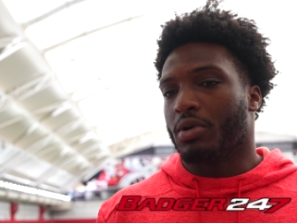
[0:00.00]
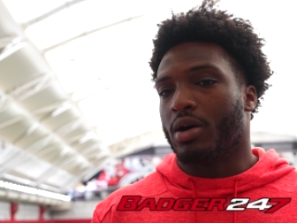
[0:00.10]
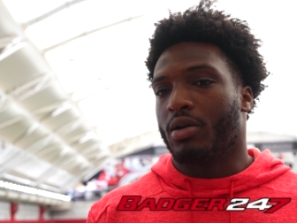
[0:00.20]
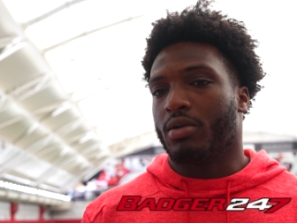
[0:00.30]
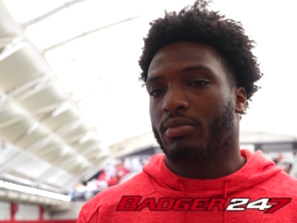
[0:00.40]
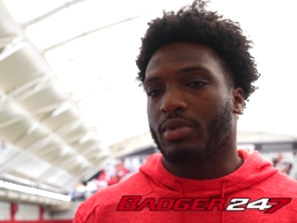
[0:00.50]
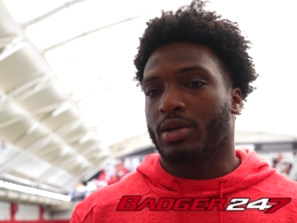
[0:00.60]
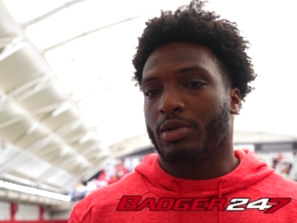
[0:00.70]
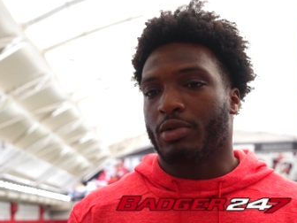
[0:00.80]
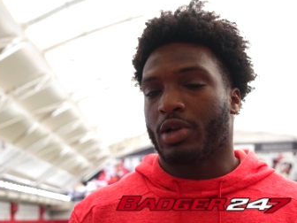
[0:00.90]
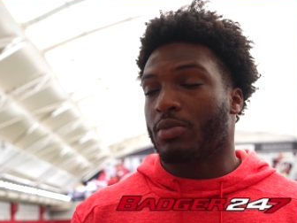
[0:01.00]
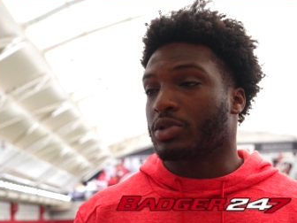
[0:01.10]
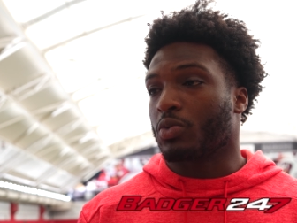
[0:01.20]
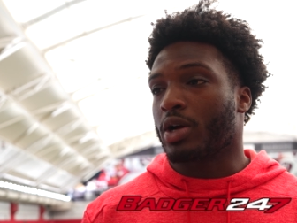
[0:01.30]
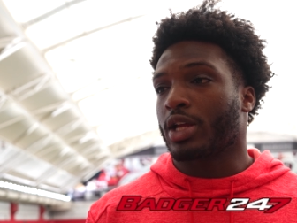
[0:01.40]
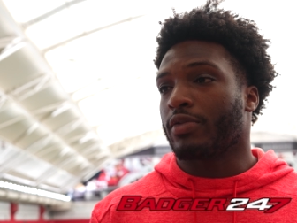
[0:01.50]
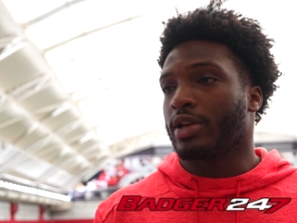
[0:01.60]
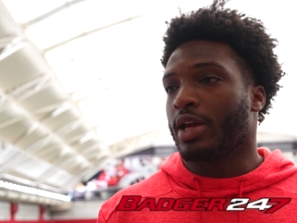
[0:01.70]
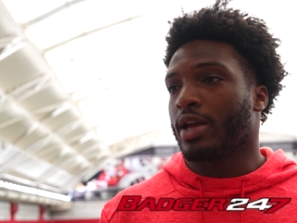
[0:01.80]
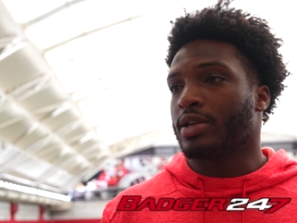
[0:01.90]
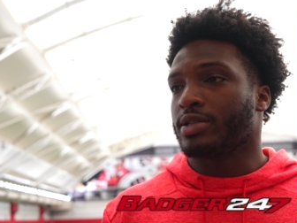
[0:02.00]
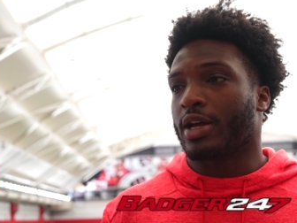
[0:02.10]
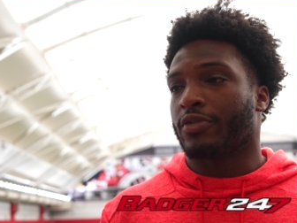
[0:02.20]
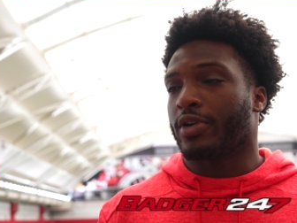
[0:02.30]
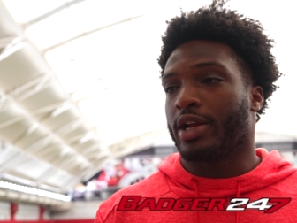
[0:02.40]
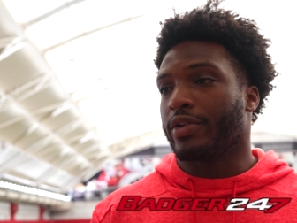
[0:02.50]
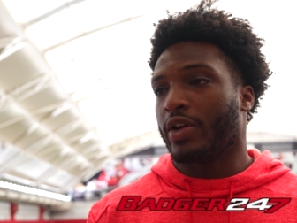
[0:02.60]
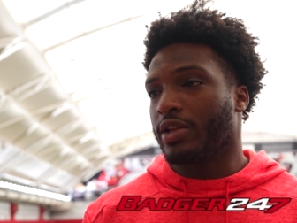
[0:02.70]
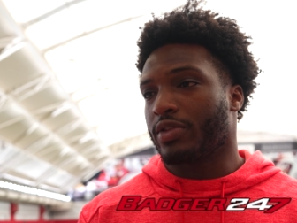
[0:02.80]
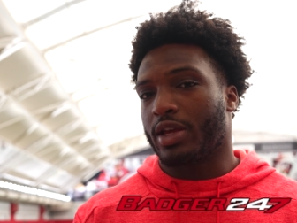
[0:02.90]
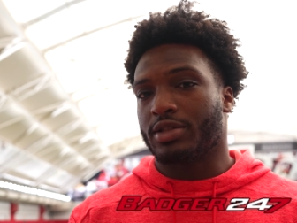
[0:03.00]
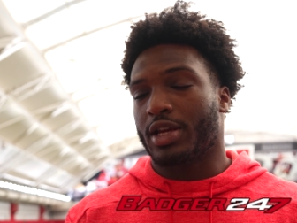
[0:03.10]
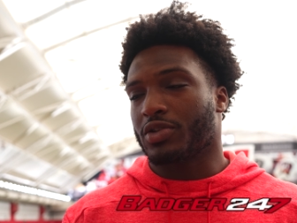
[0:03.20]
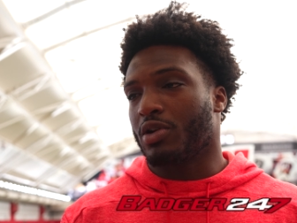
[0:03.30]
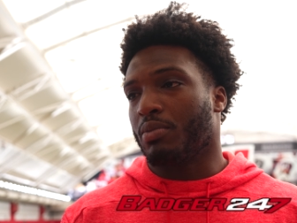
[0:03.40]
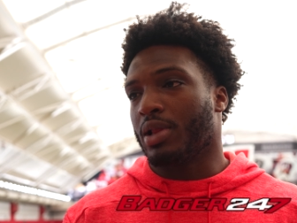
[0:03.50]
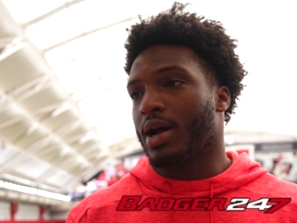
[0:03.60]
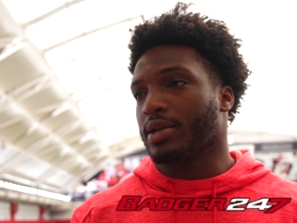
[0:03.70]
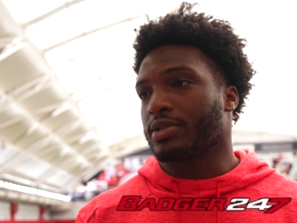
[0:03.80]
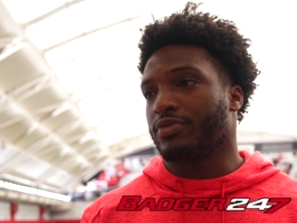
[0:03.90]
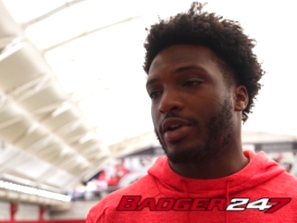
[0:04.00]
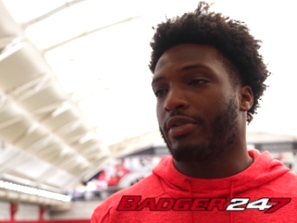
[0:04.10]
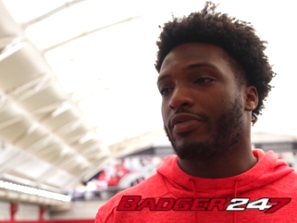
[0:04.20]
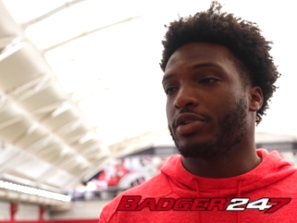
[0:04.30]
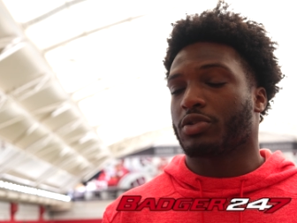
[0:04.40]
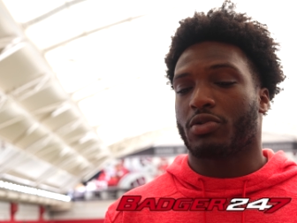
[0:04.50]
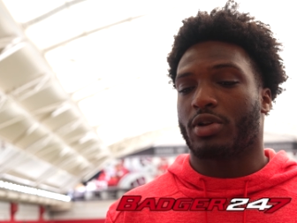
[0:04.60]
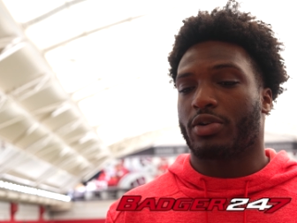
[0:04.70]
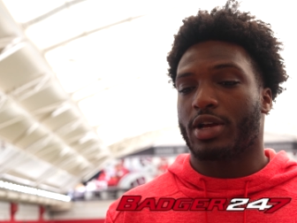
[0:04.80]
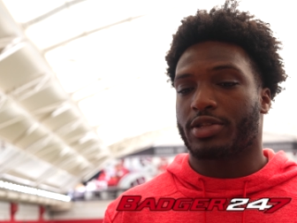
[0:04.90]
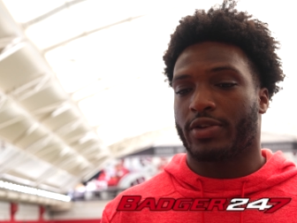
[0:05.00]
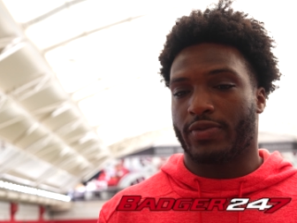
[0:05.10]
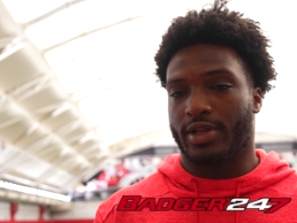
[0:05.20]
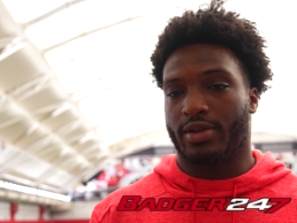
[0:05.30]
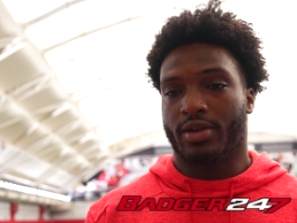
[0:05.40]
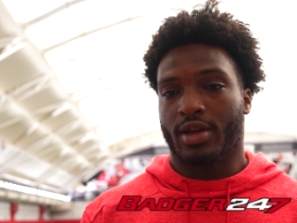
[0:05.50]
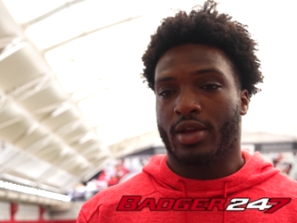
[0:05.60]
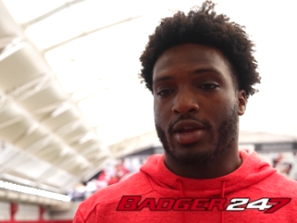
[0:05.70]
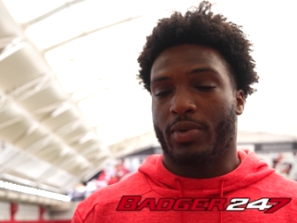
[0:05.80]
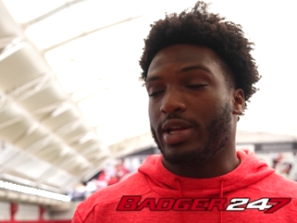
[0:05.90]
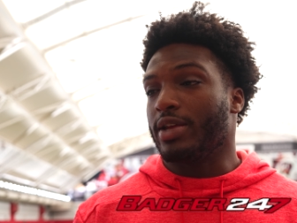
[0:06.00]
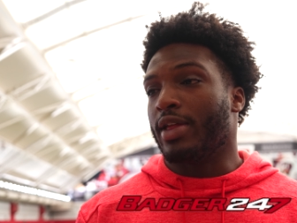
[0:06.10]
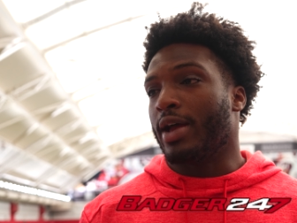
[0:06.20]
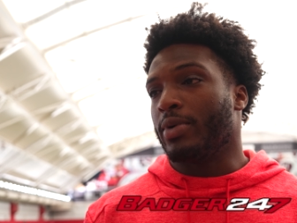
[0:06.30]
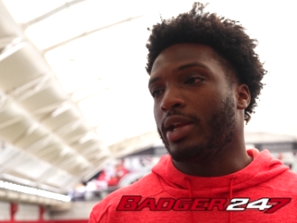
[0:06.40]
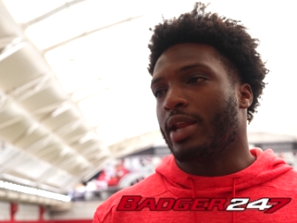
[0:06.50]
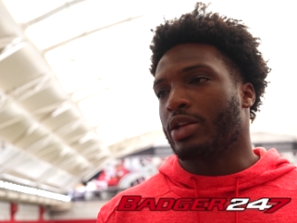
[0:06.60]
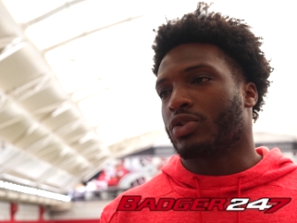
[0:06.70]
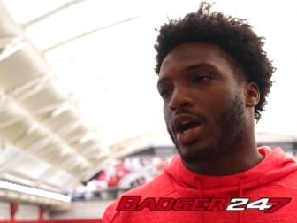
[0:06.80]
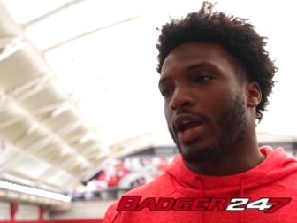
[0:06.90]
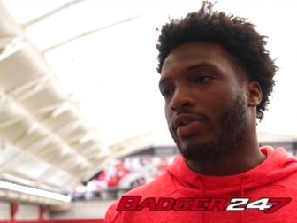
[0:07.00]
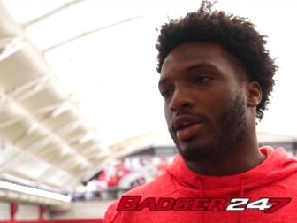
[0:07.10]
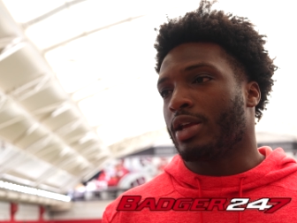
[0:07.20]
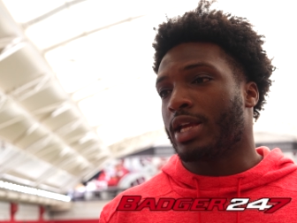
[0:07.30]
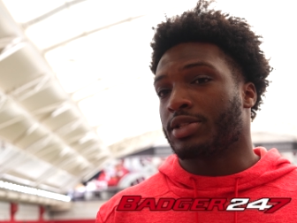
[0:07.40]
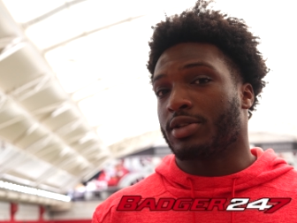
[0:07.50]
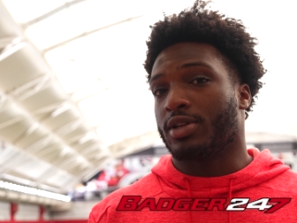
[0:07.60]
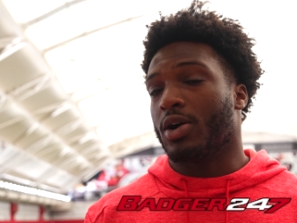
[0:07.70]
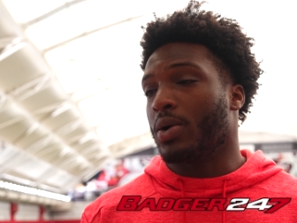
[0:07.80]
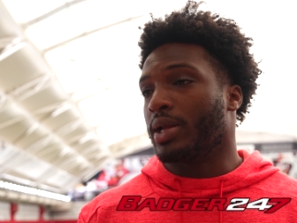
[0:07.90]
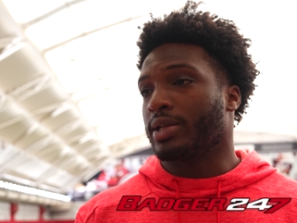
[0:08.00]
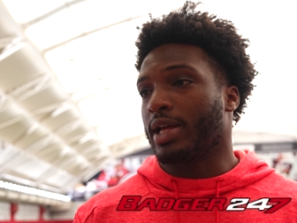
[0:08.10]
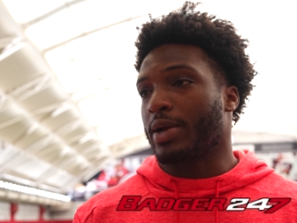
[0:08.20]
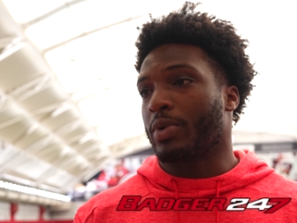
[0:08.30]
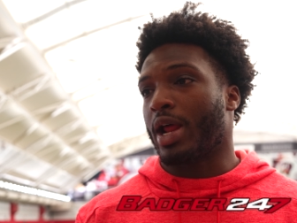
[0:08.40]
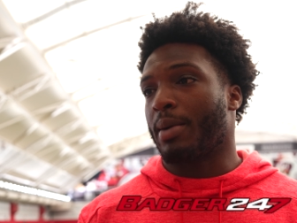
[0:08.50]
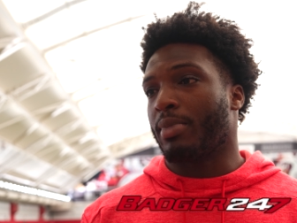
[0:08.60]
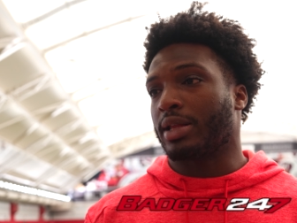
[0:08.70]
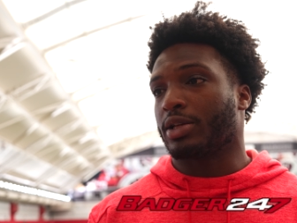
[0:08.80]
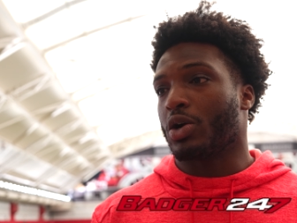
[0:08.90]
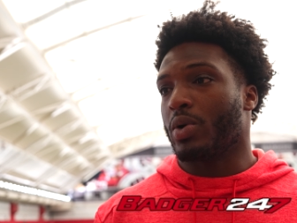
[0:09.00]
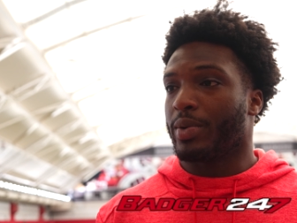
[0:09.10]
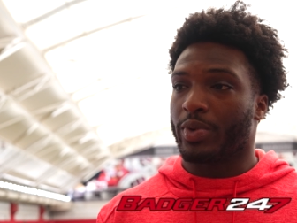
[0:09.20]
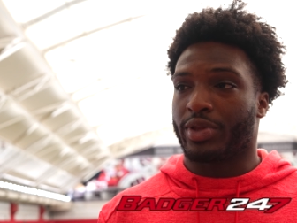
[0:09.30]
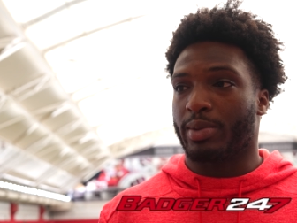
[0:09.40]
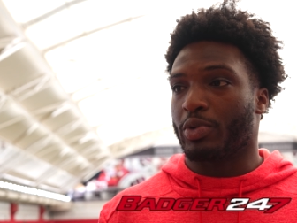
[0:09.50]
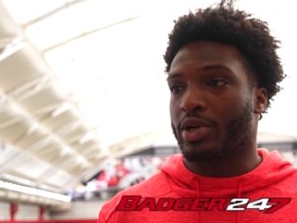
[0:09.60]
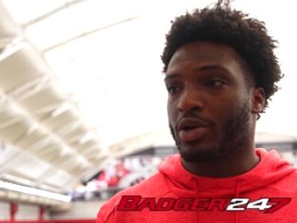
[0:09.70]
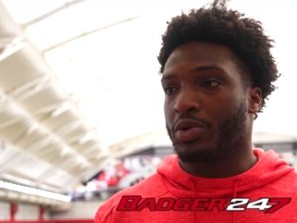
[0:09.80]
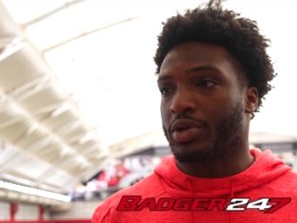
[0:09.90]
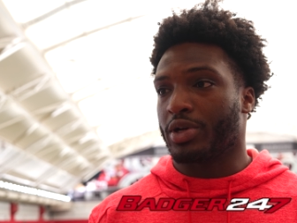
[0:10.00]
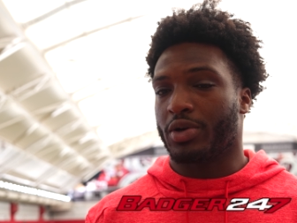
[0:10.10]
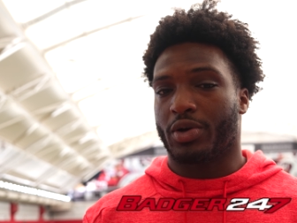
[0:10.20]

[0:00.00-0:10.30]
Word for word: Um, comes to work every day. He's not afraid of anything. Takes on blocks. Very physical and aggressive. And we need that. We need that drive. He gets us going. Like when I'm about to go in with him on a on a